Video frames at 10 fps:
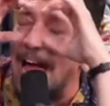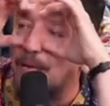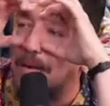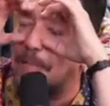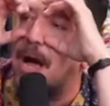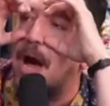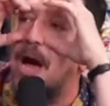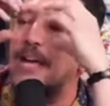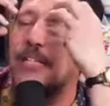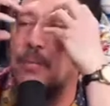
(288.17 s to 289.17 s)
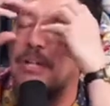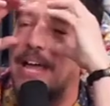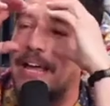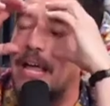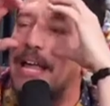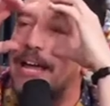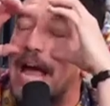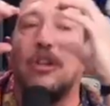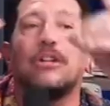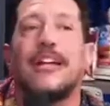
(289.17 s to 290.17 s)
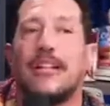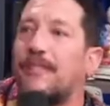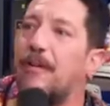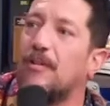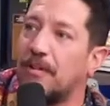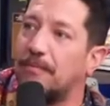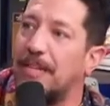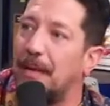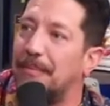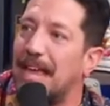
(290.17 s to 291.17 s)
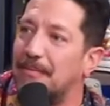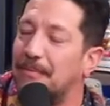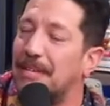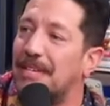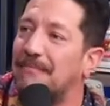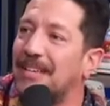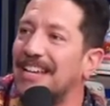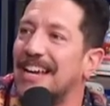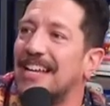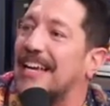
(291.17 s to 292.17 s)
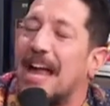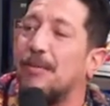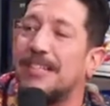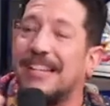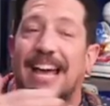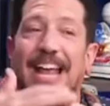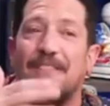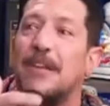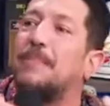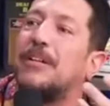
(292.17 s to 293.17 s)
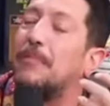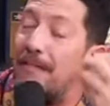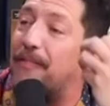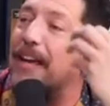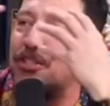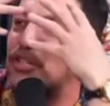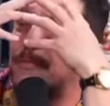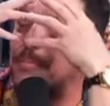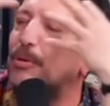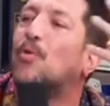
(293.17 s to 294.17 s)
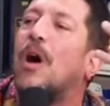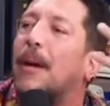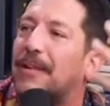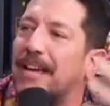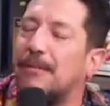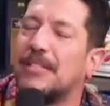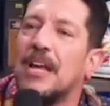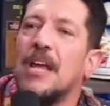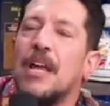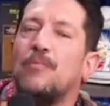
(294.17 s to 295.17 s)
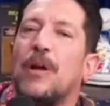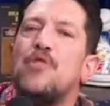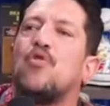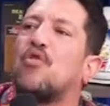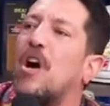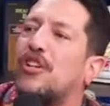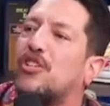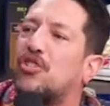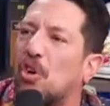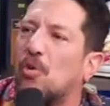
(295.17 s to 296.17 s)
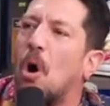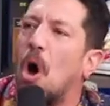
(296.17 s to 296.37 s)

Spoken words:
out, like my eyes were like I look like the photo of me that became a meme. Like I wasn't that heavy, but my face just blew up. Like I was, when you cry so